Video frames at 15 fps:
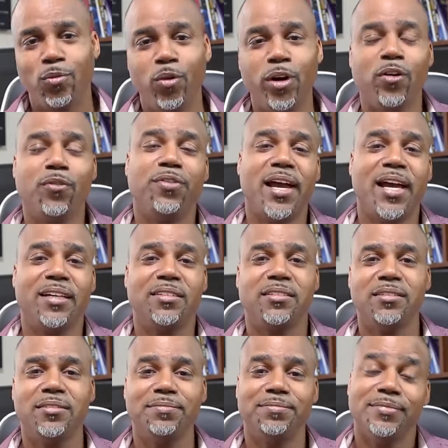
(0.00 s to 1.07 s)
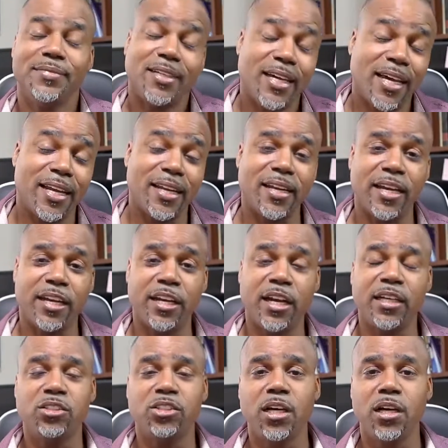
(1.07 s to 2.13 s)
real fast. And in a
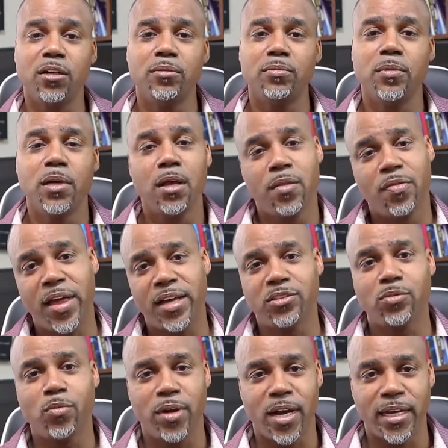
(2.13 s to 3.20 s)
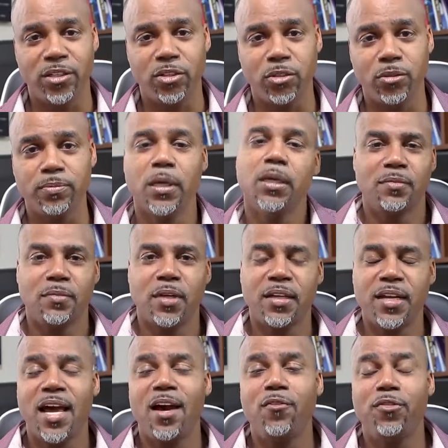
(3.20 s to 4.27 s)
nutshell, that's what I do. And
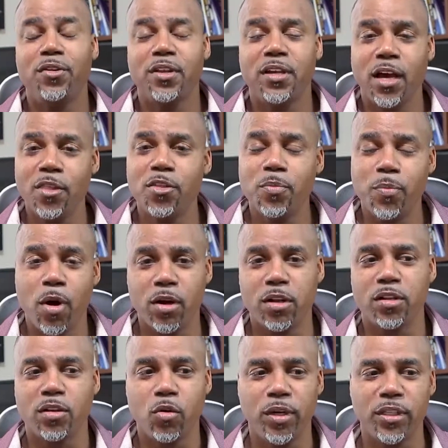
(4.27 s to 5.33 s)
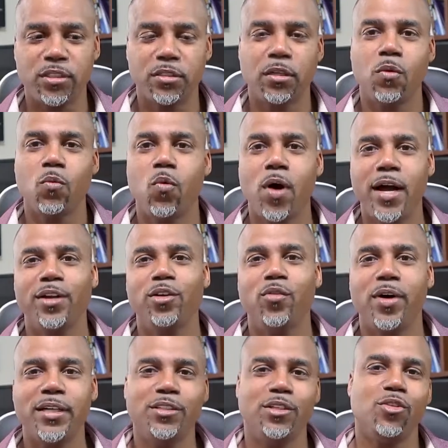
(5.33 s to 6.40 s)
now for the other part of the question, why do
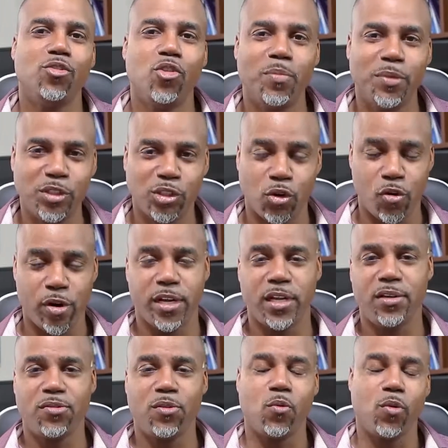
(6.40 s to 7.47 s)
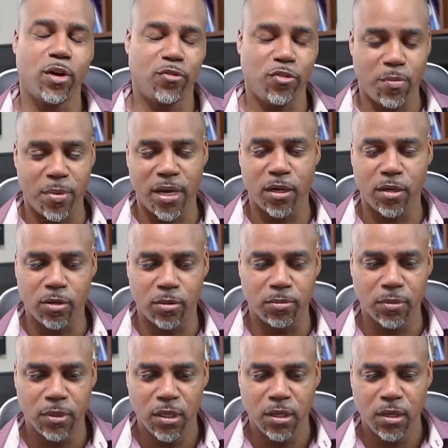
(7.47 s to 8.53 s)
I do the majority of the work from my
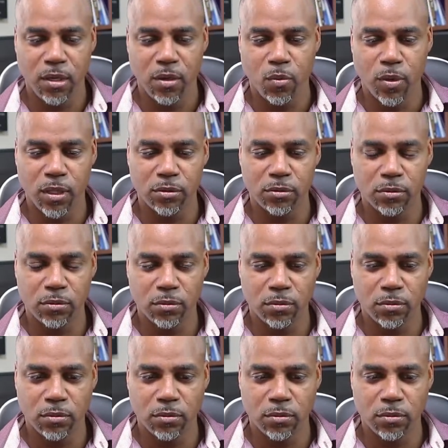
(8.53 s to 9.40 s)
home? Well,